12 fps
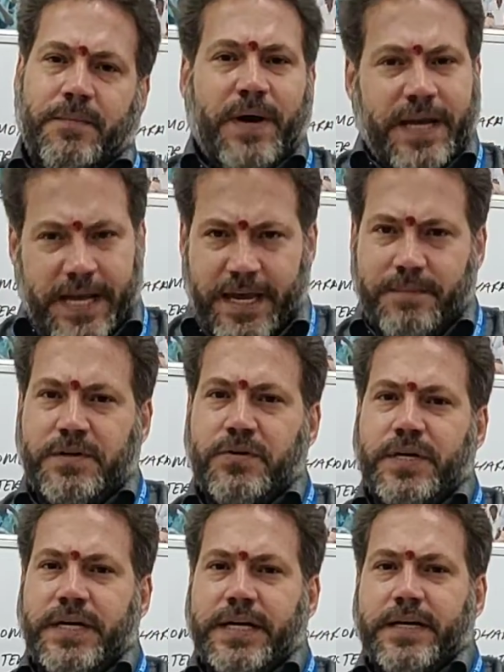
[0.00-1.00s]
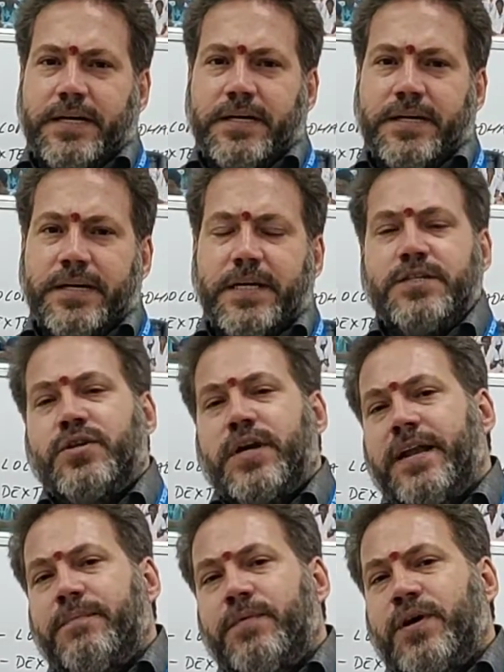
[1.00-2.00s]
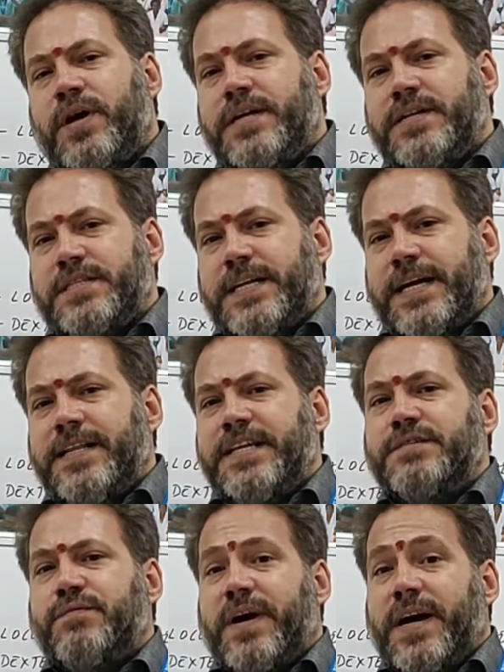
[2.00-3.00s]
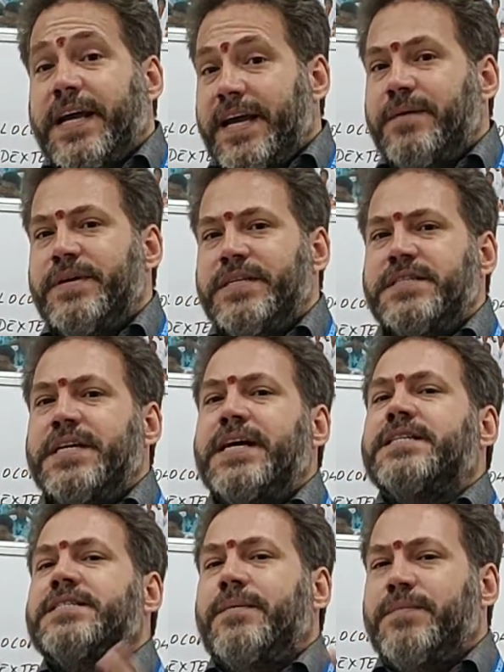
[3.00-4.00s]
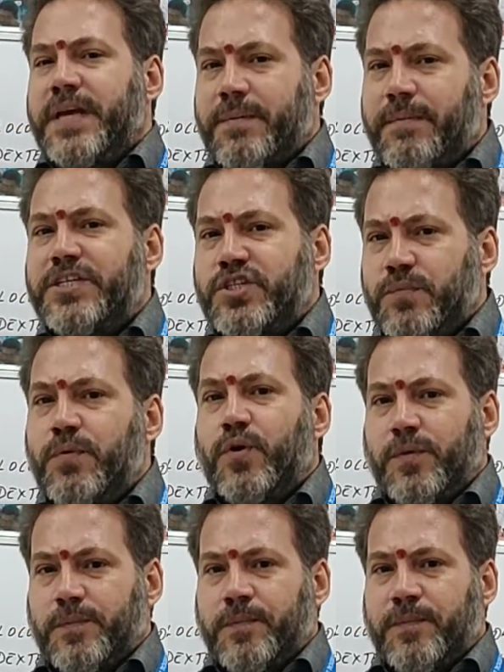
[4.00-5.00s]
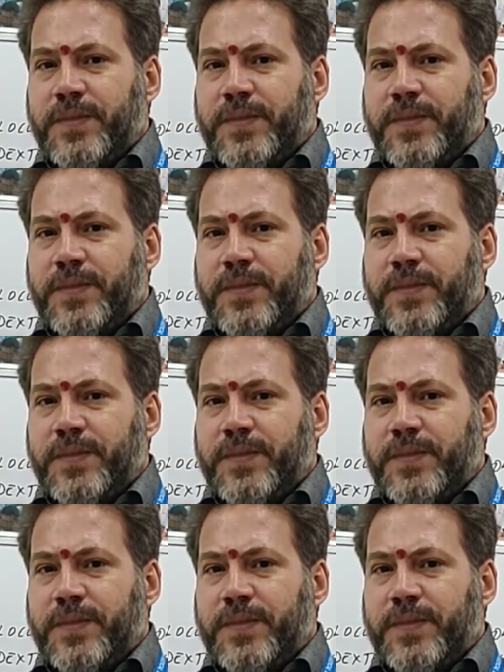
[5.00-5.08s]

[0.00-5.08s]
My aim today is to help you understand these five elements as something much more.